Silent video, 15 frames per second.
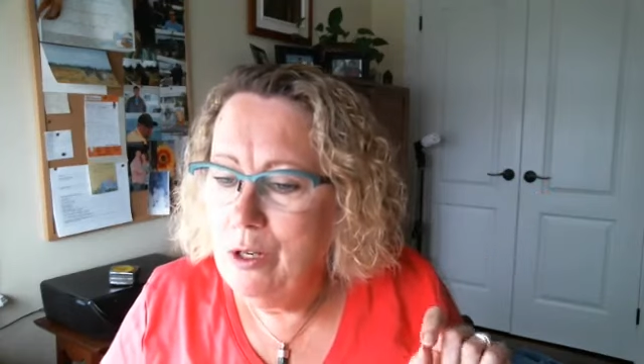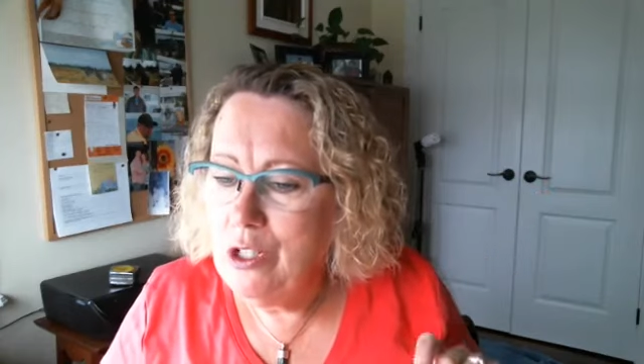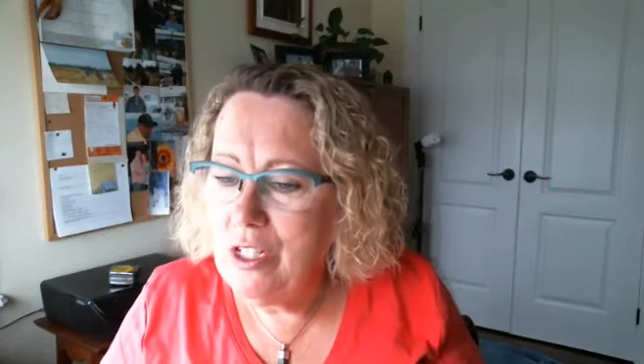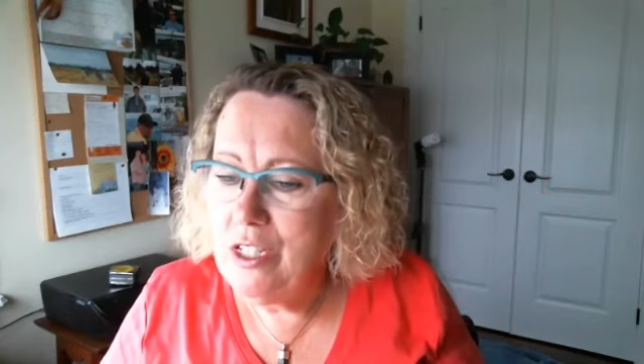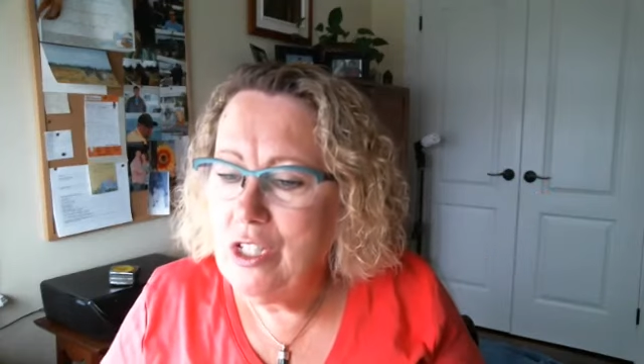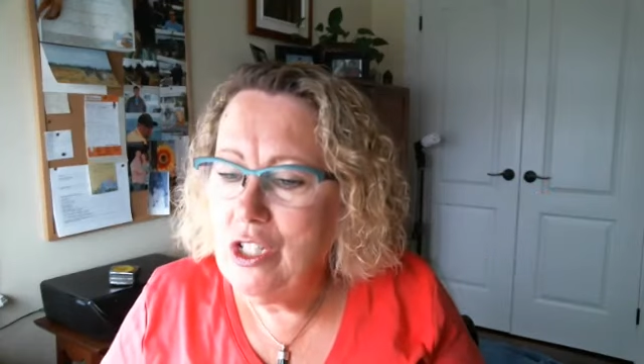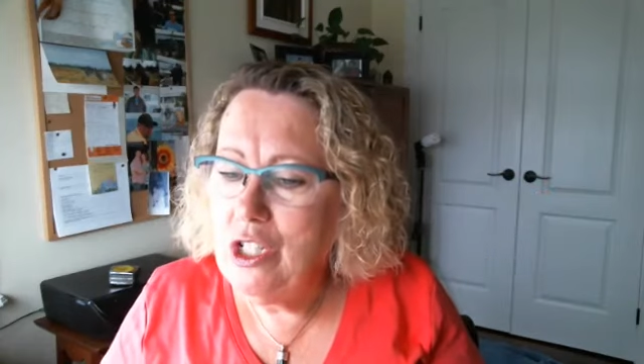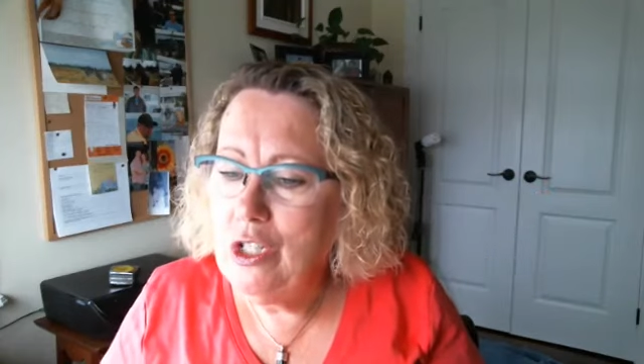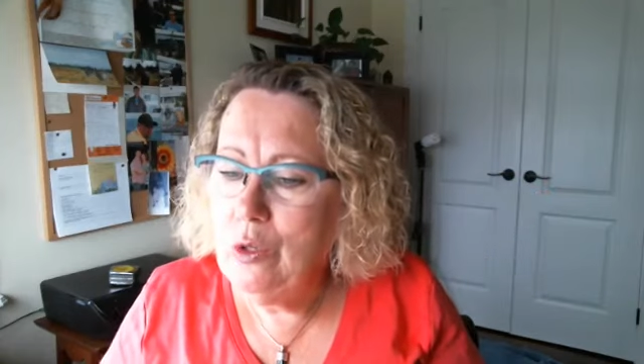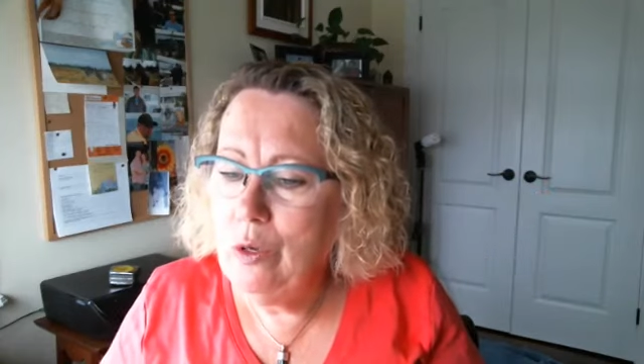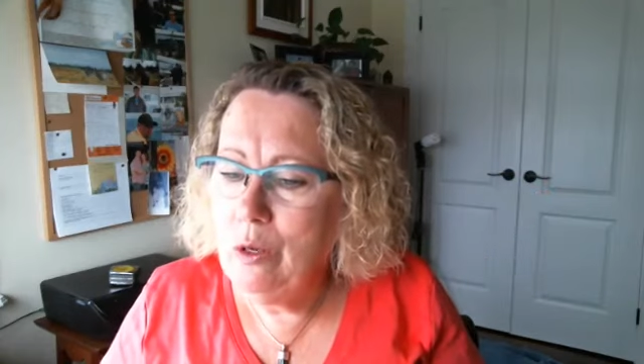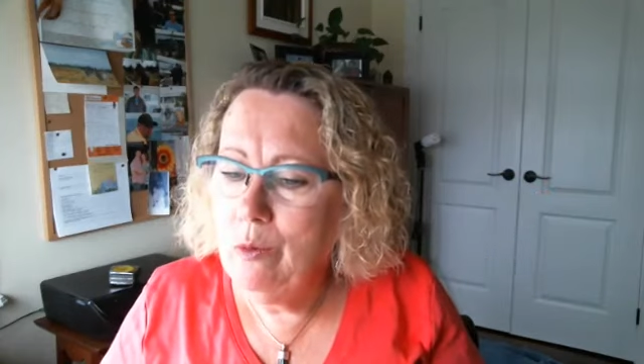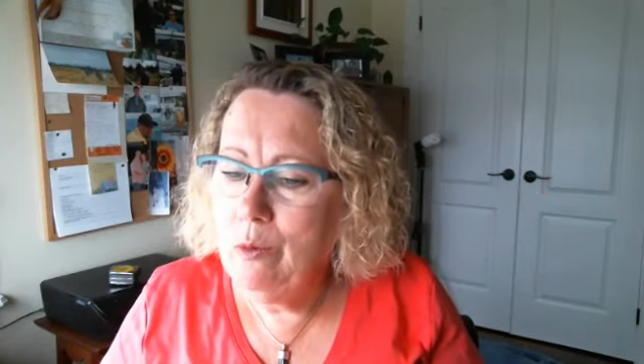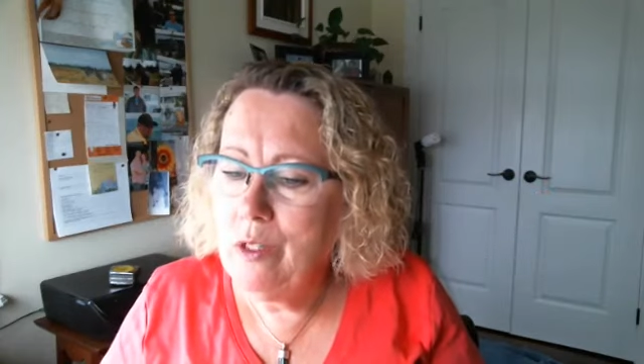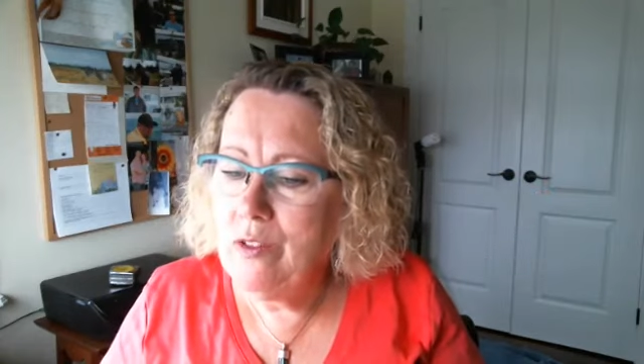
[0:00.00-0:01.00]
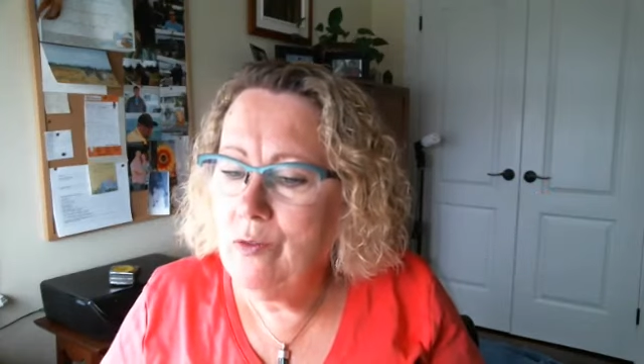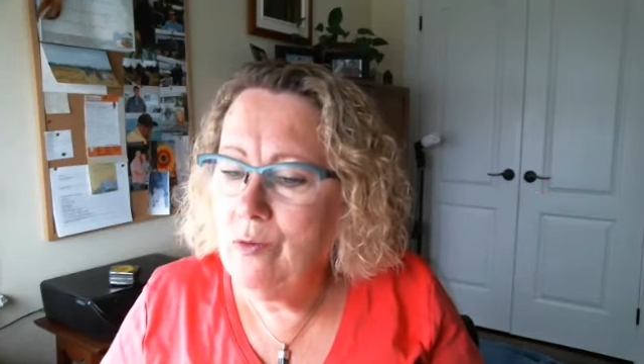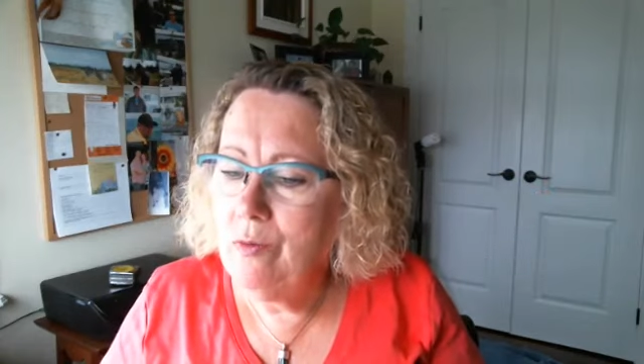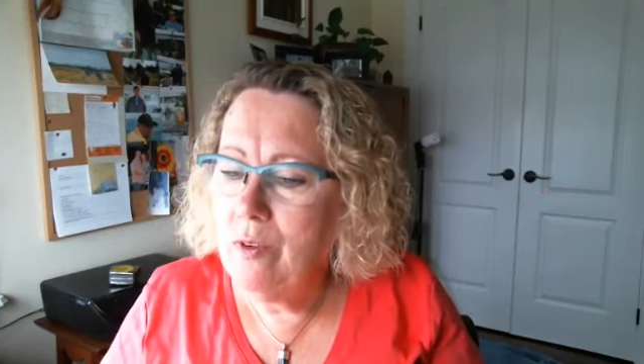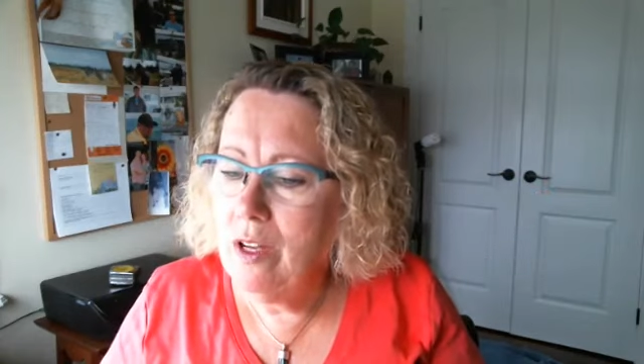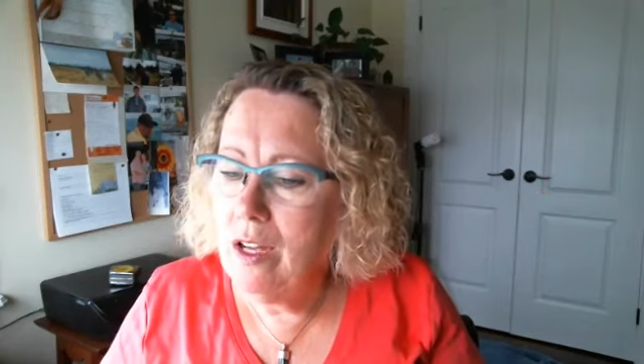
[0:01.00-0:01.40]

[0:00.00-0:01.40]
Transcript: just knew it was